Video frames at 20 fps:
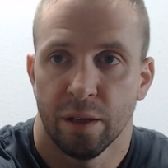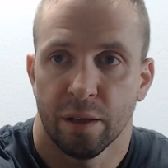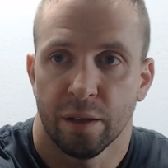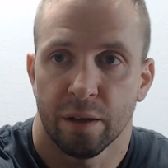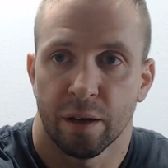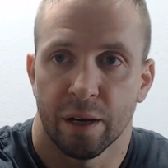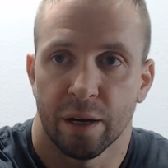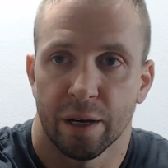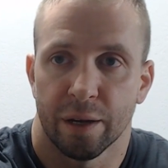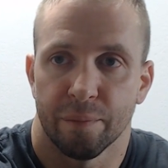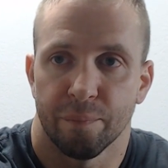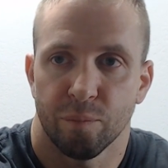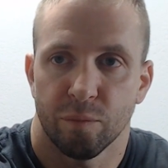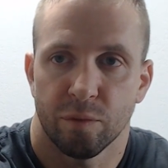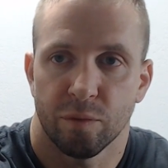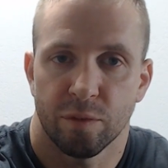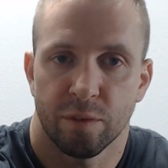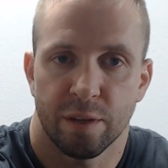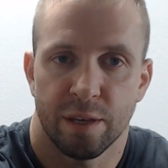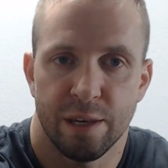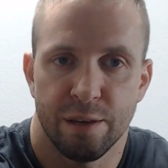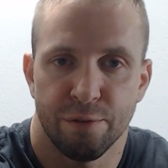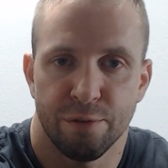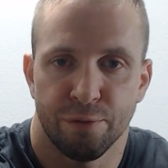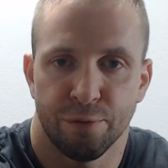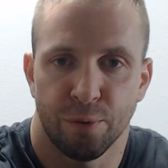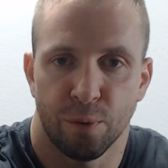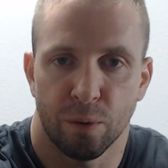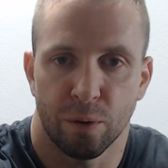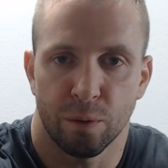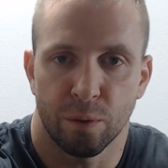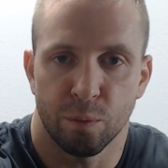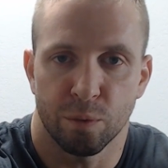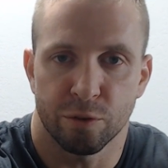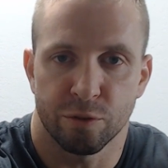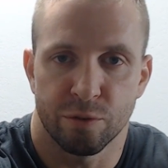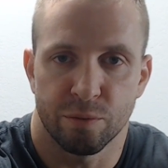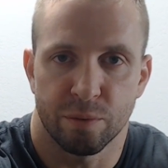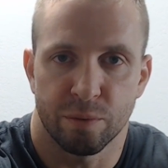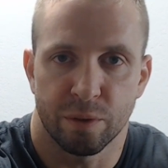Uh, T4
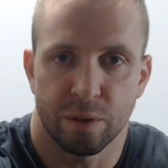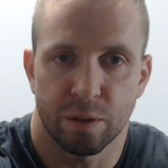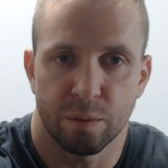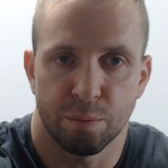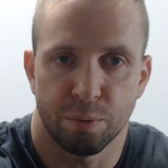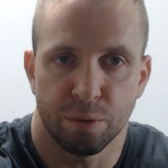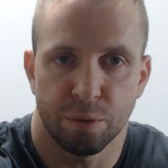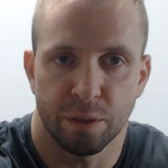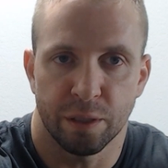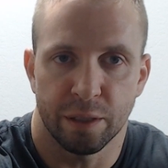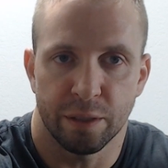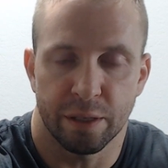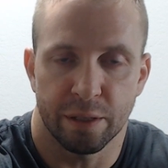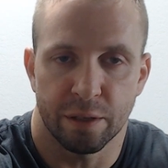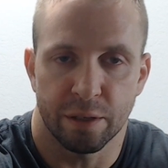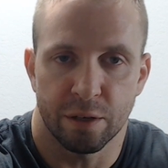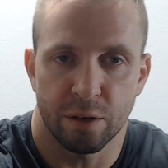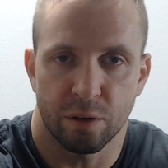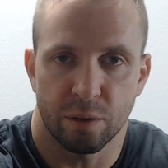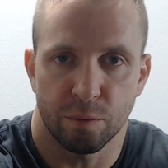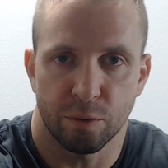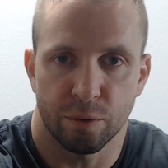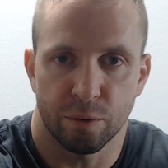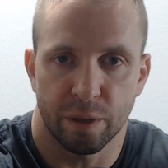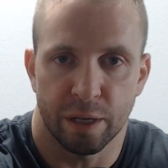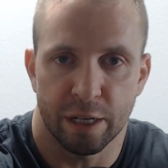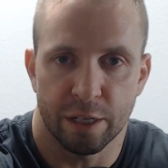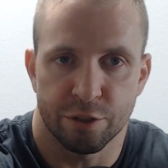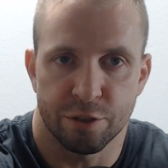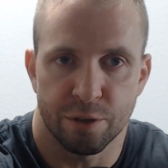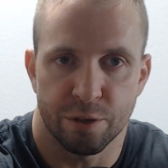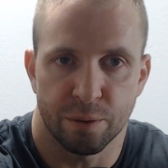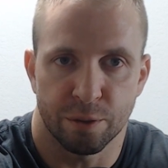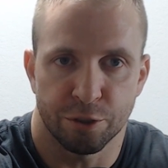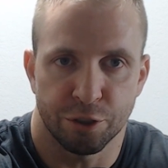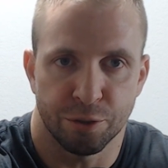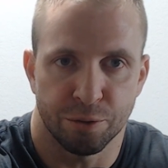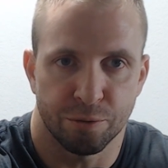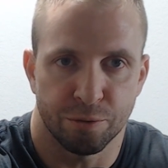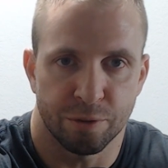was completely in the normal range, no
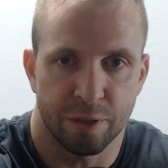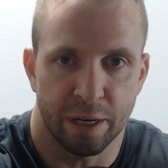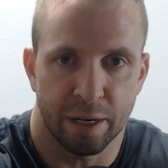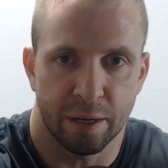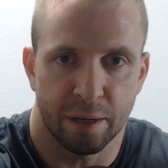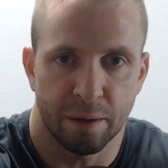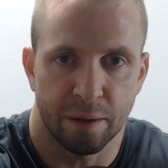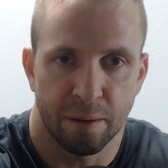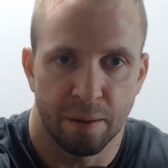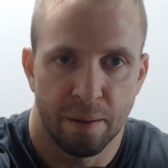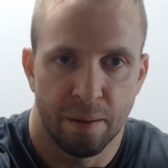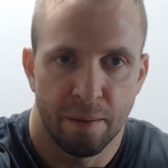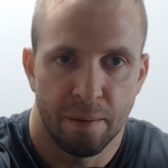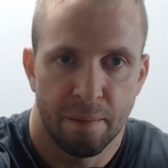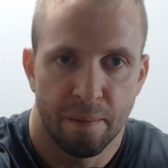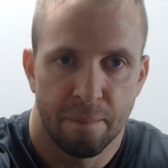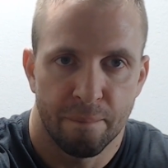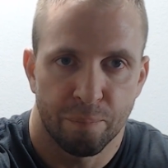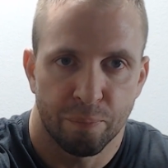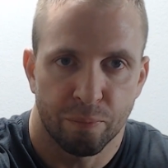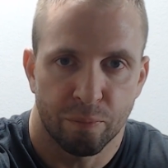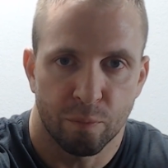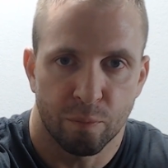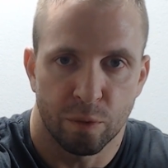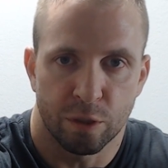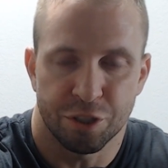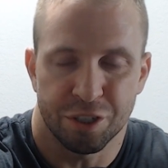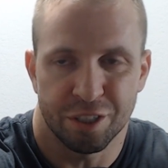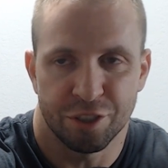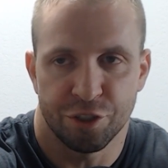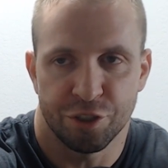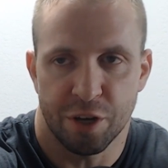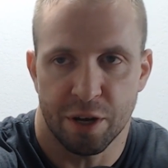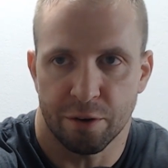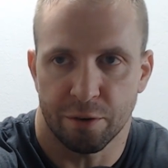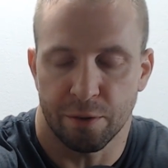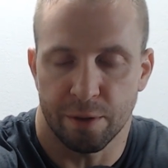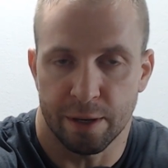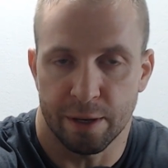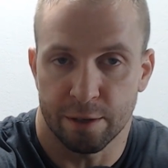issues there, which it
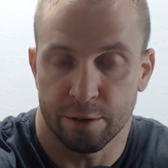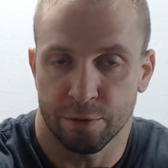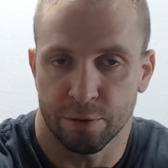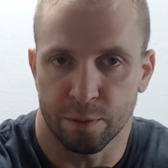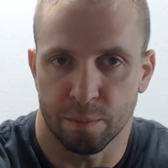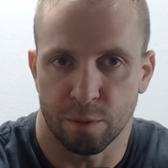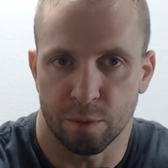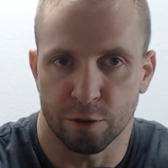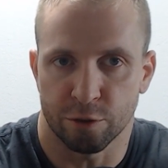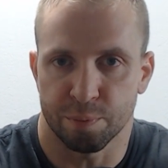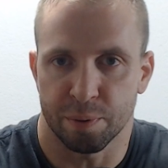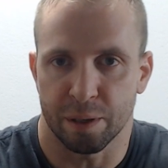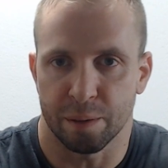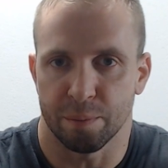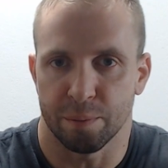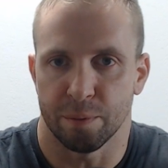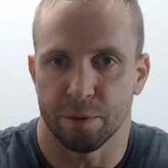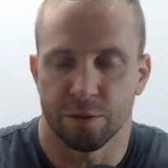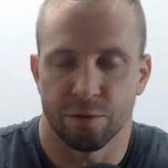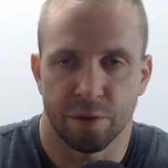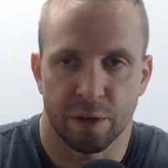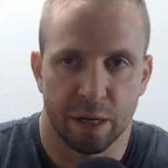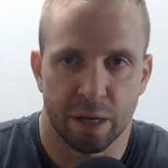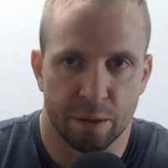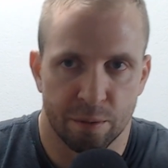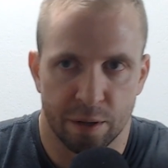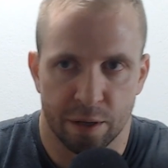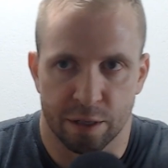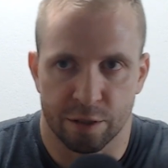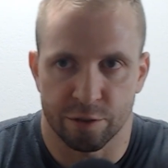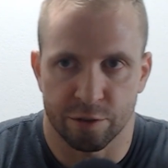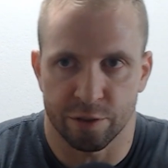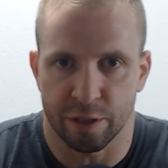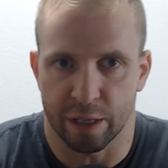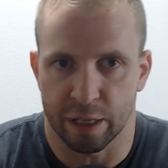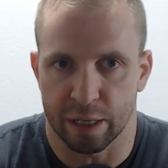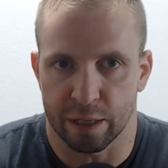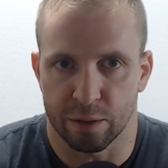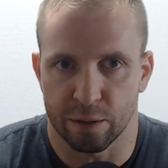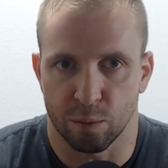generally is for most people. It's very rare to see
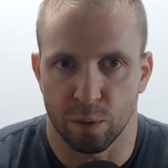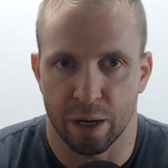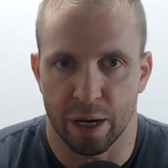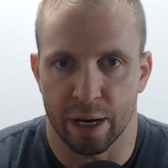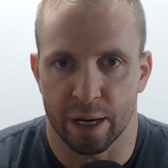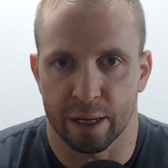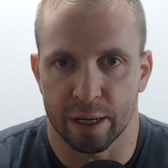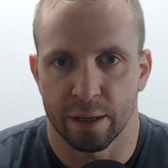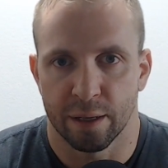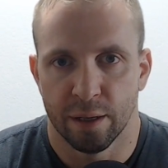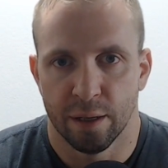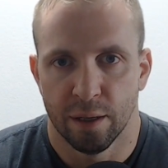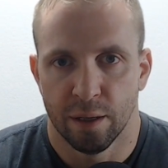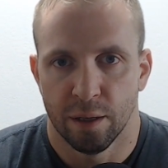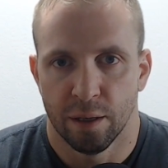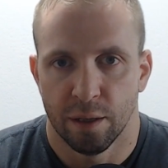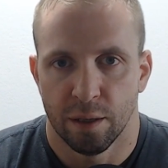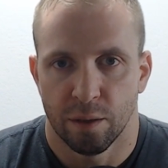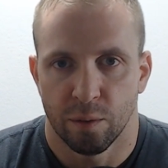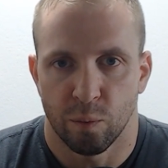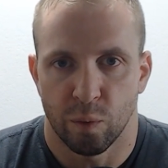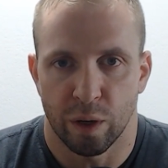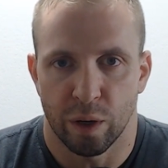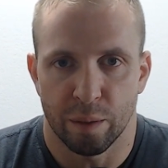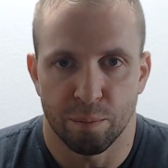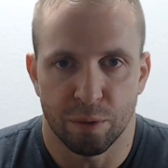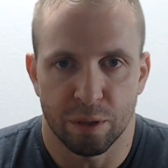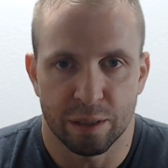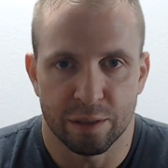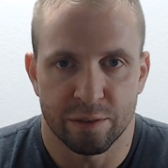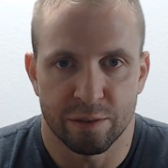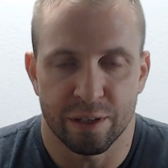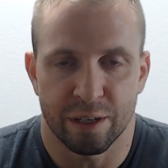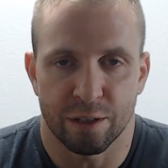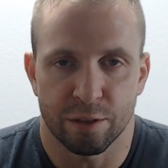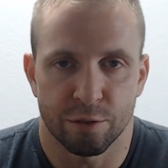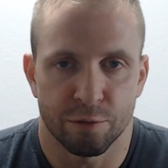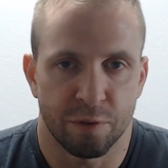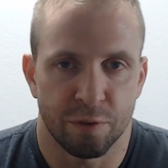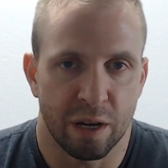that out of whack. White blood
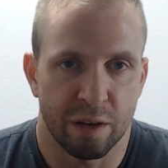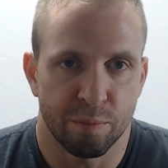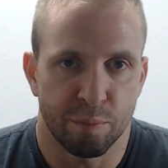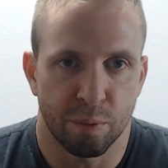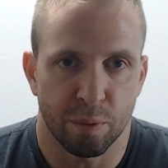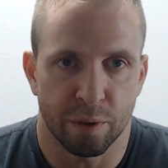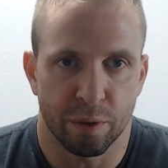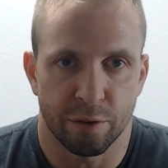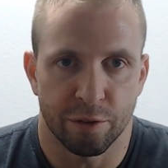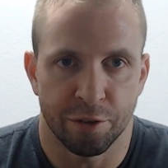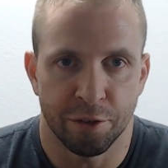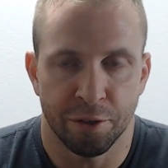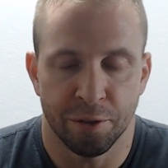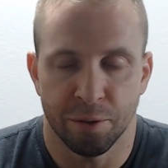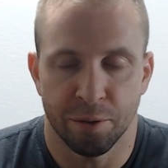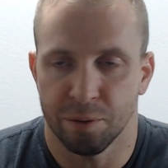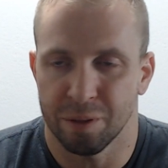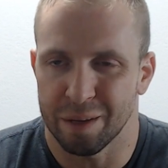cells 5.2.